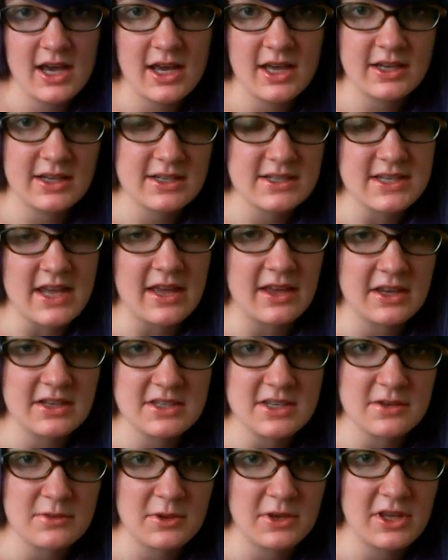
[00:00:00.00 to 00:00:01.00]
because I
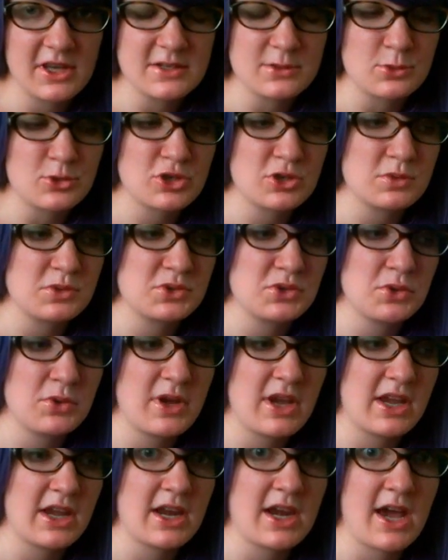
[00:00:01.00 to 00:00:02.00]
didn't realize what she was
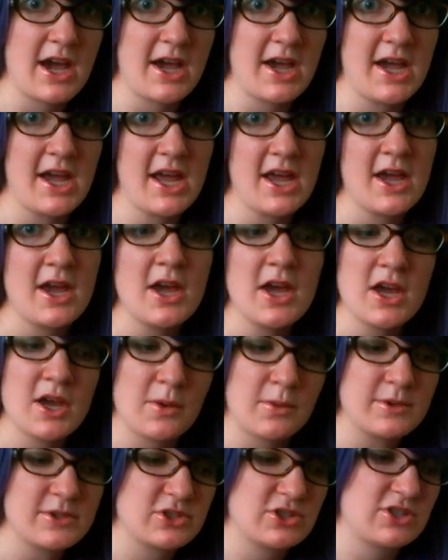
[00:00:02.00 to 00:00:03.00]
doing, and I
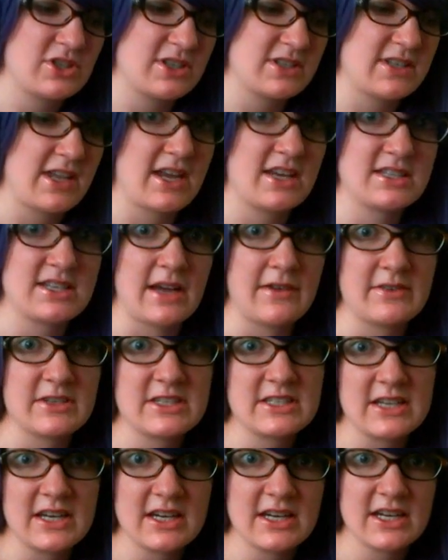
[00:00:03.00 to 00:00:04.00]
was just
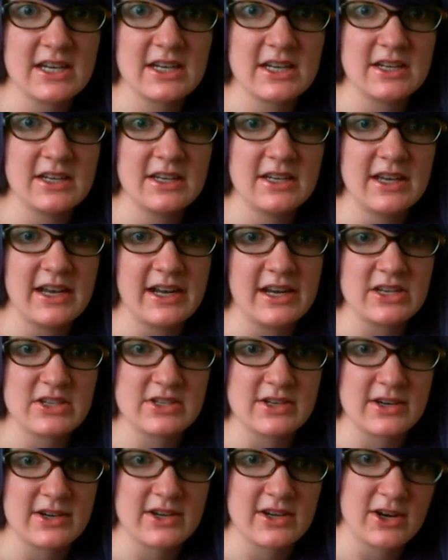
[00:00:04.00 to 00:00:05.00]
devastated and I
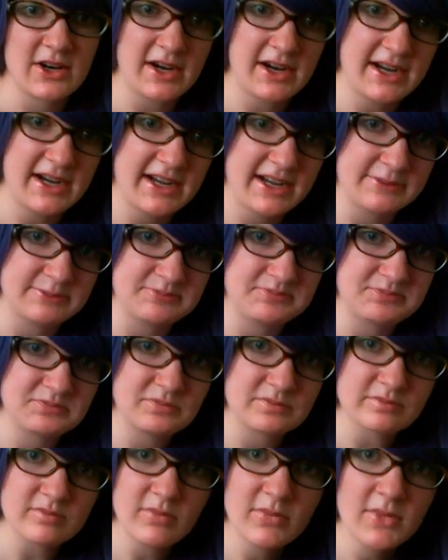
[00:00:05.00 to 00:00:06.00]
started crying.
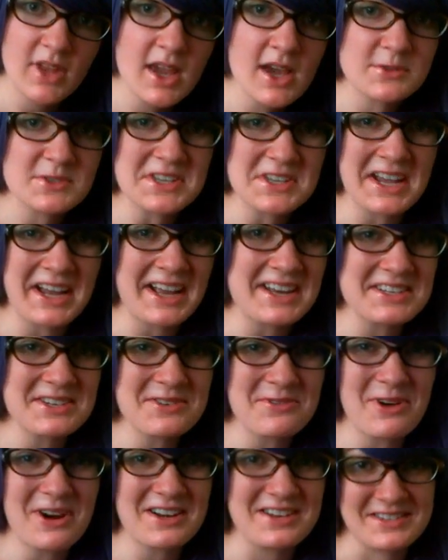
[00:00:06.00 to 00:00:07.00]
I was like, I
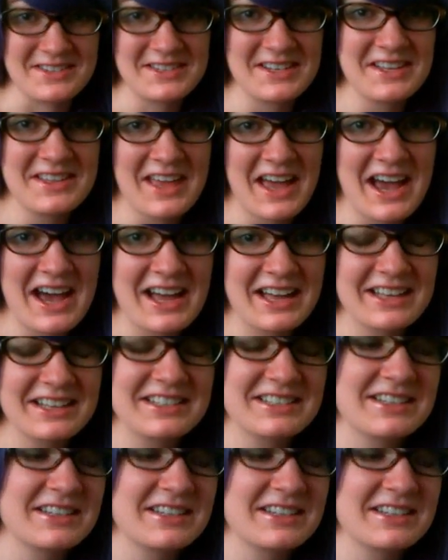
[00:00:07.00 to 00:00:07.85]
didn't want to see that.